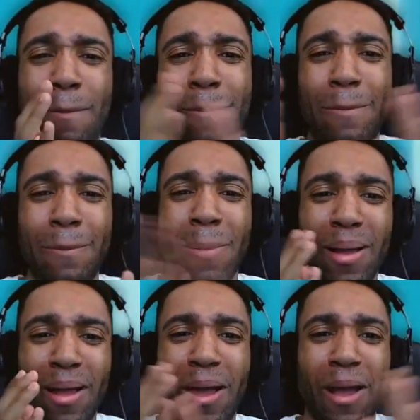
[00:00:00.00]

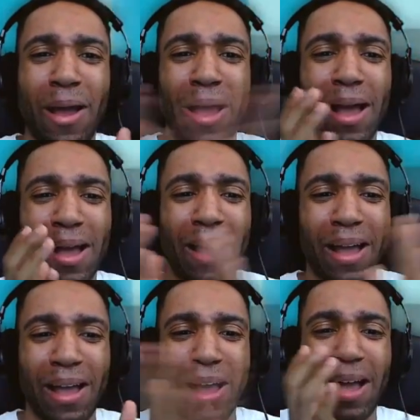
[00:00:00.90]

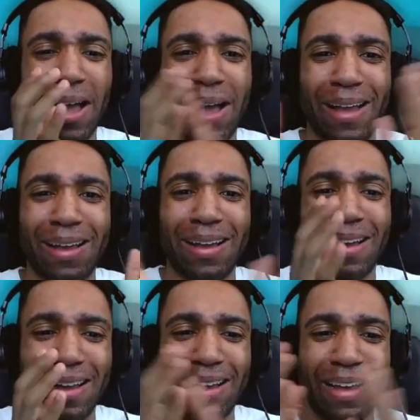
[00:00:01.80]

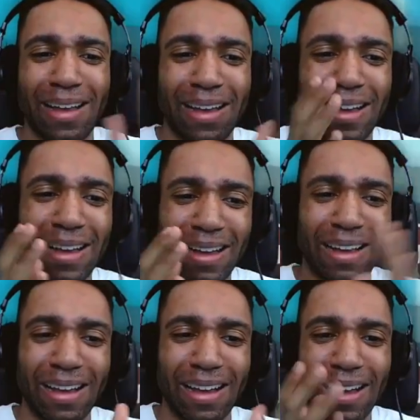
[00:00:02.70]

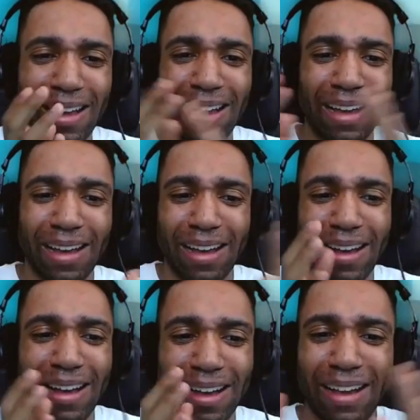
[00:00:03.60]

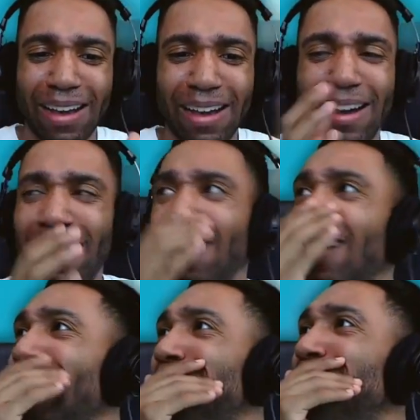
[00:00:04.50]

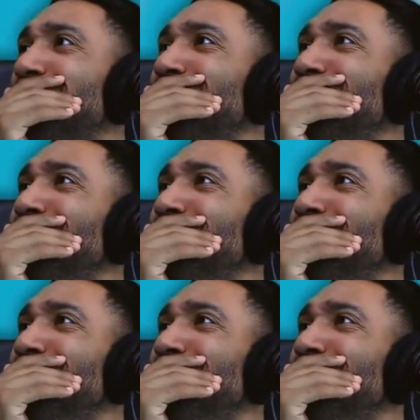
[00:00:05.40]
No one is speaking in this clip.